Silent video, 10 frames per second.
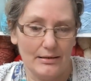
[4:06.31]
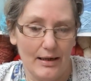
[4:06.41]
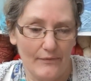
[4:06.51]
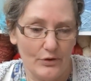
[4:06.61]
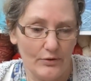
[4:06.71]

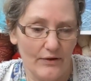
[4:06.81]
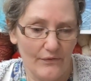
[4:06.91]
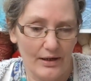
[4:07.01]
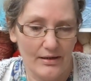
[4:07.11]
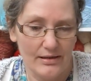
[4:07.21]
I've done the
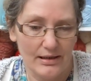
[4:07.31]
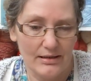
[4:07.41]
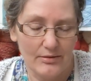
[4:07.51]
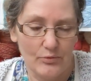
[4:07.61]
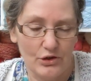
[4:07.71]
first
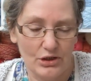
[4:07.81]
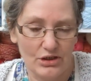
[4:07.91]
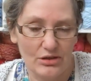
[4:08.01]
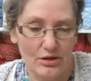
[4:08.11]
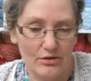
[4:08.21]
set, which I
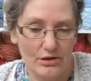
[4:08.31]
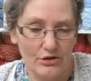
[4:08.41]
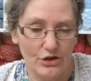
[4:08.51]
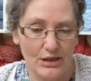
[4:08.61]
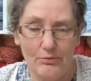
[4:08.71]
started
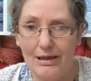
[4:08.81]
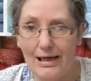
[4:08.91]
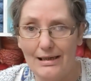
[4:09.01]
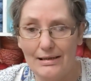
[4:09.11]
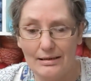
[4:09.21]

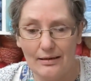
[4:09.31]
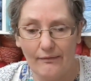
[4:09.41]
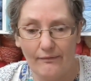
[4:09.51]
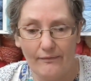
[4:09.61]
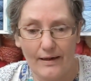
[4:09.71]
January
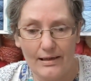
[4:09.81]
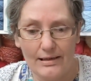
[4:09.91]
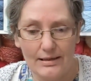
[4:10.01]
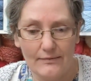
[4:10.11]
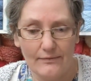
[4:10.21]

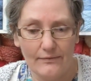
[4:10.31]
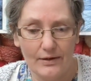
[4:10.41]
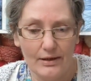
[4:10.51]
18th,